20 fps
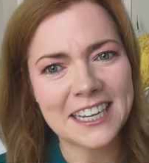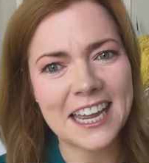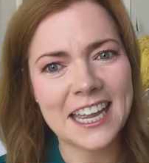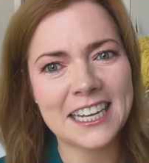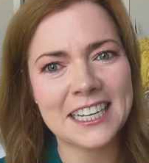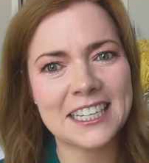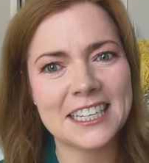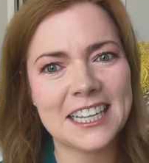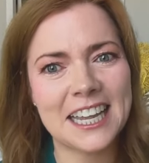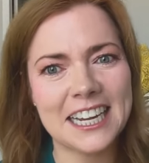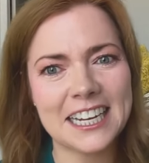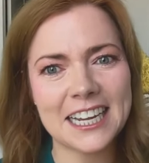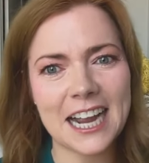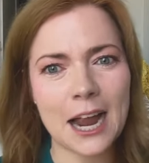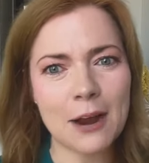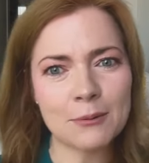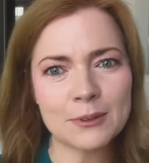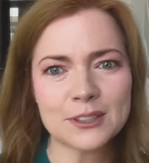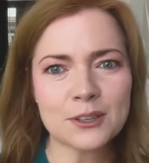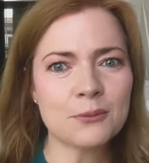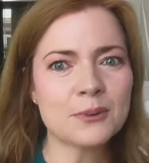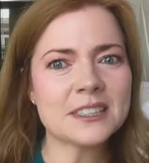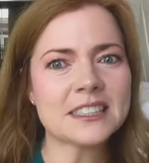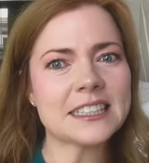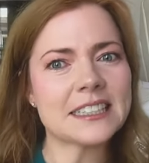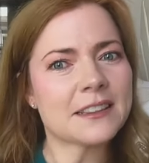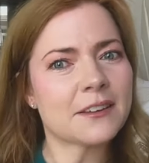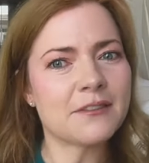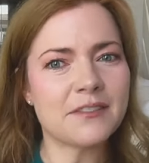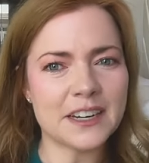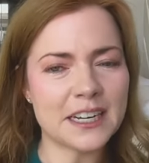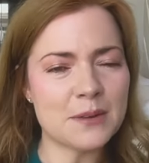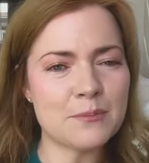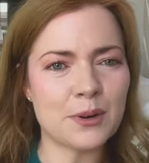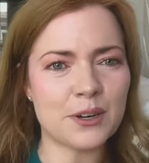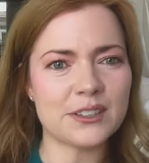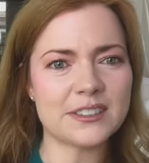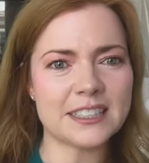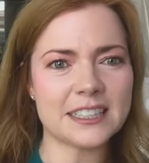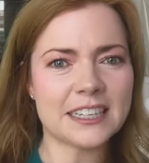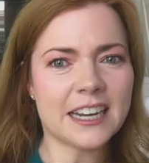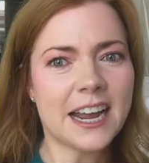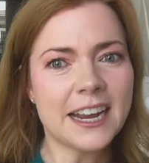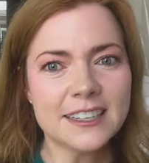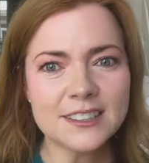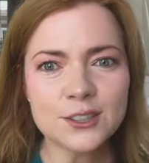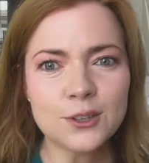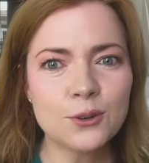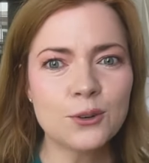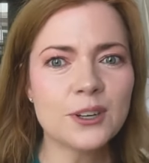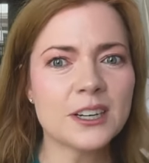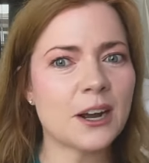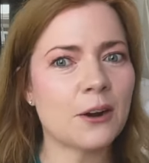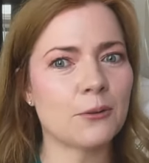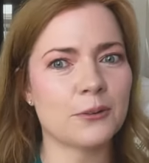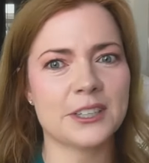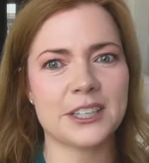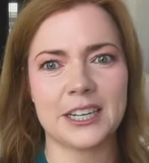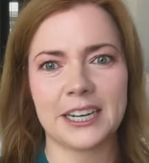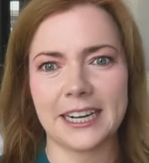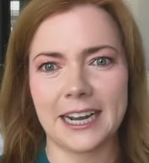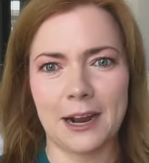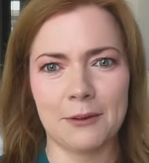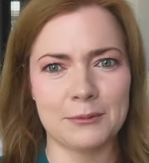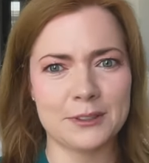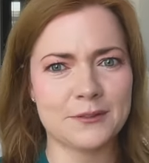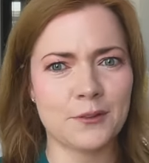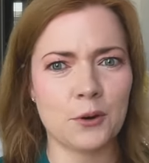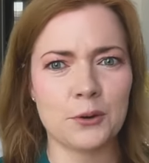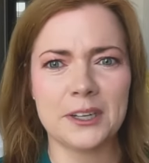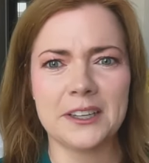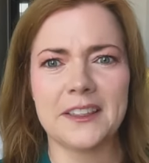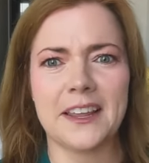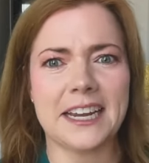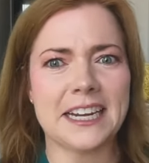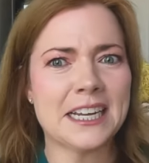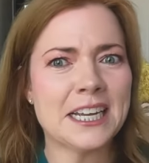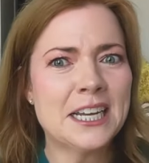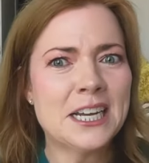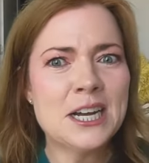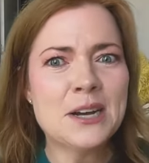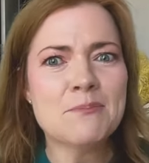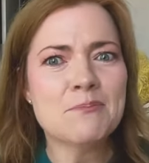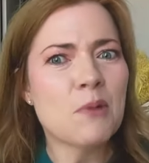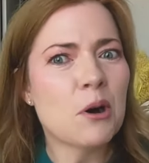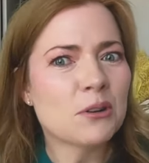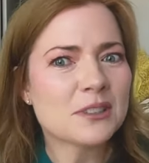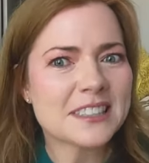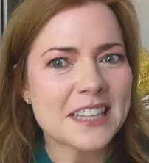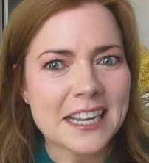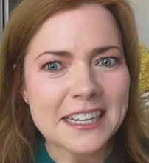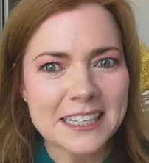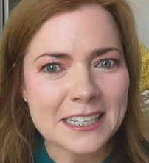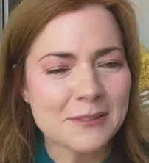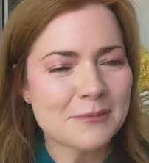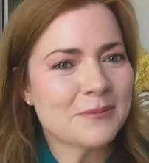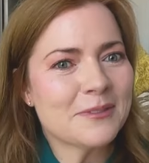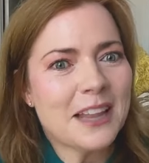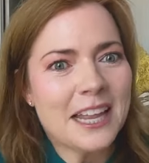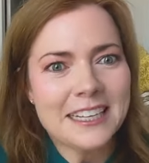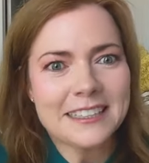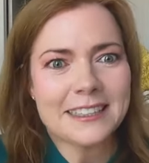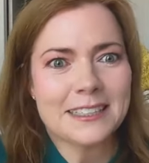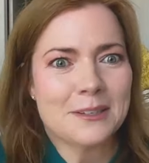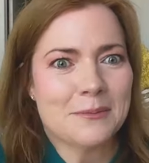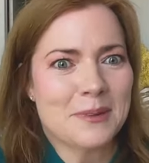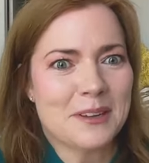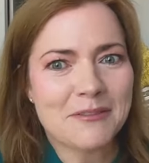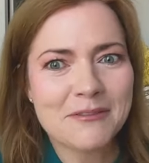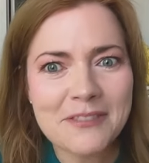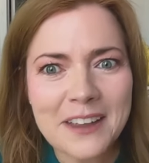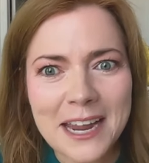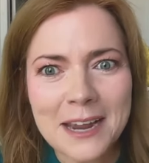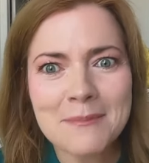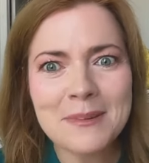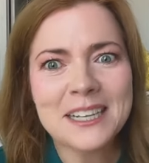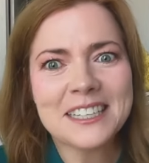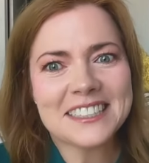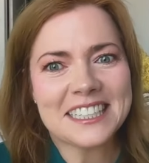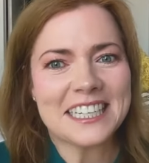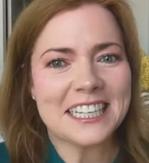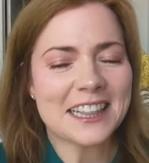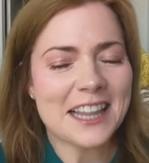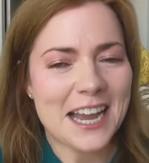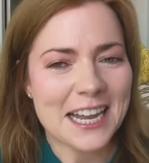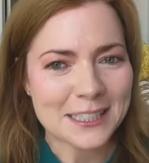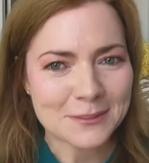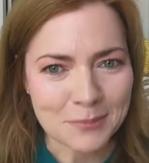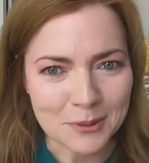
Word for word: and like I was always like the funny person in high school, and I, like I was voted like most likely likely to be famous and class